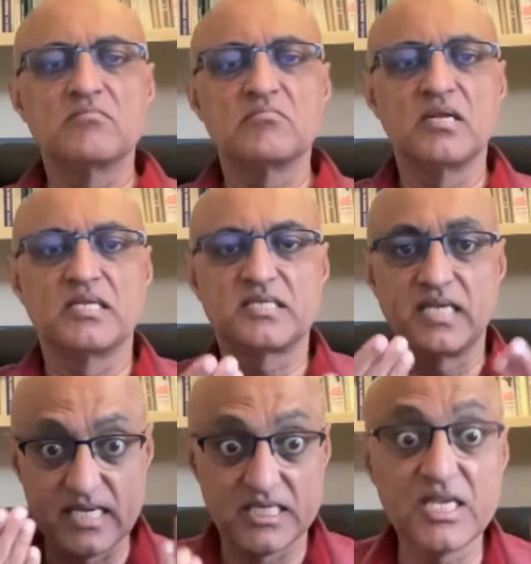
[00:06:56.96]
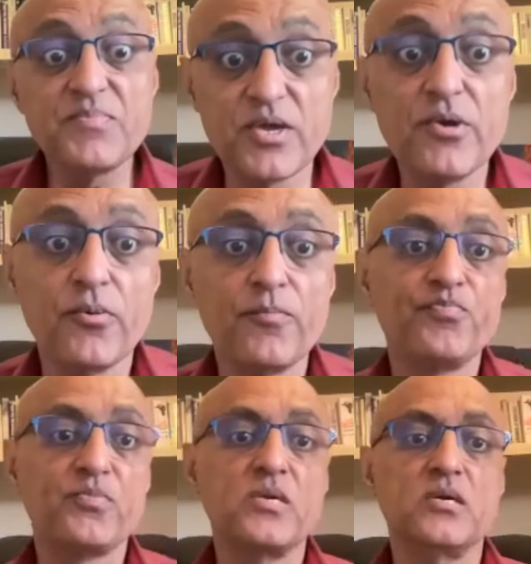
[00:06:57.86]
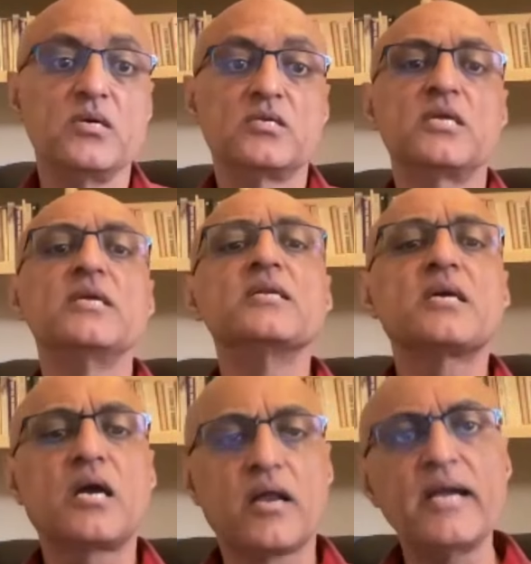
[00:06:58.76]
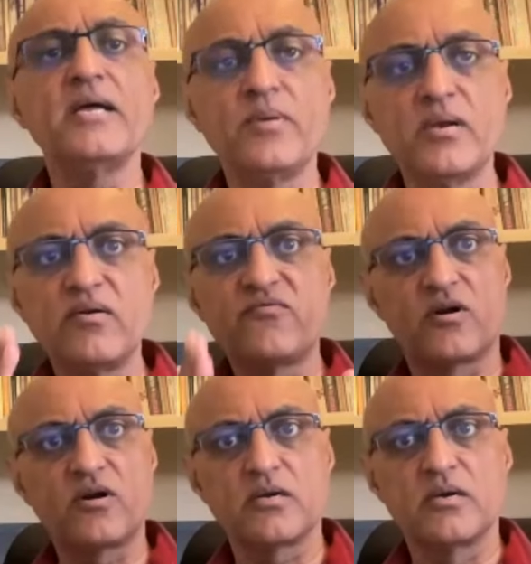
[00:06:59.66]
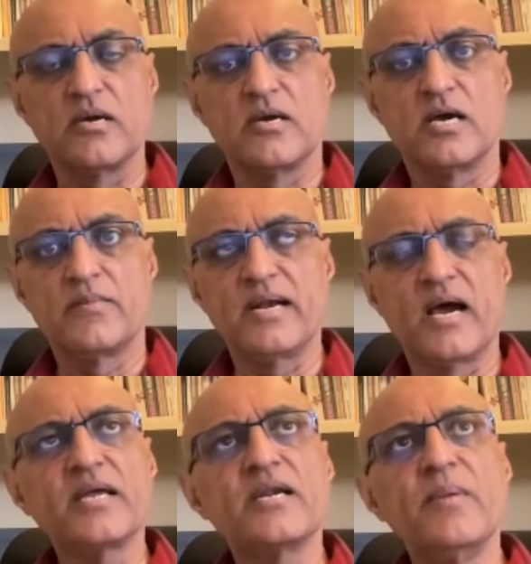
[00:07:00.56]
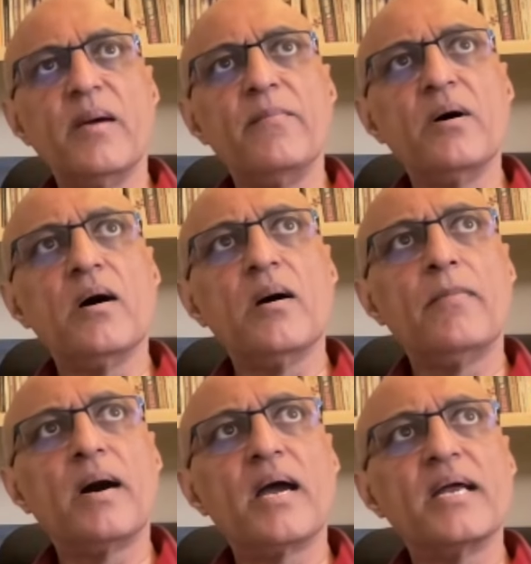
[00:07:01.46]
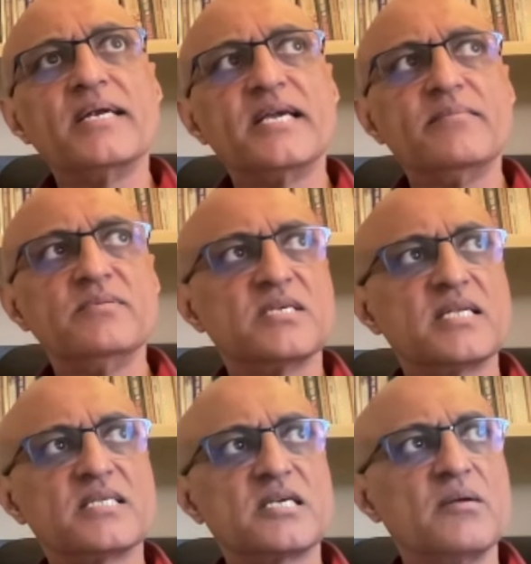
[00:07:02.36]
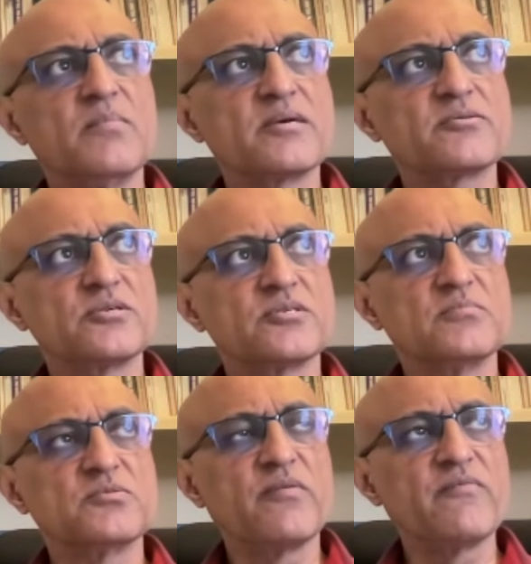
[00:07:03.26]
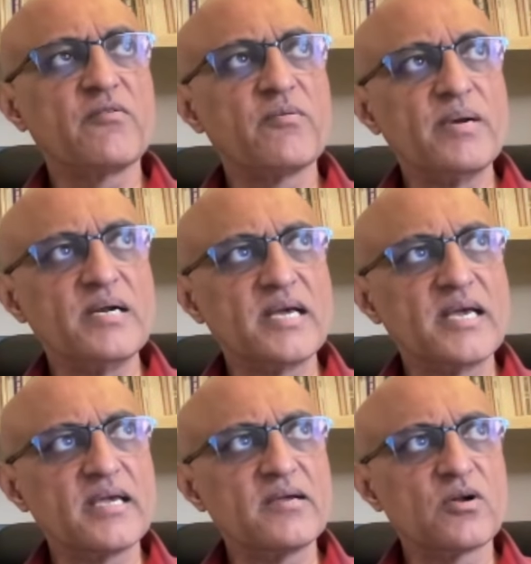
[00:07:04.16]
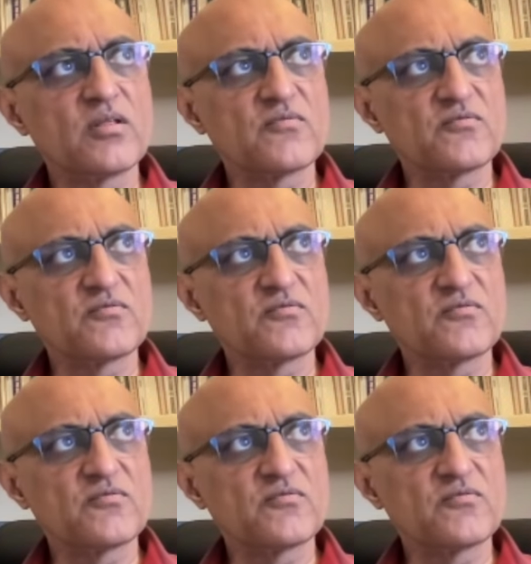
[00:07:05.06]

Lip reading: let's say, a CPU. It's an incredible effort. I remember my teams at Sun Microsystems when we were building one of the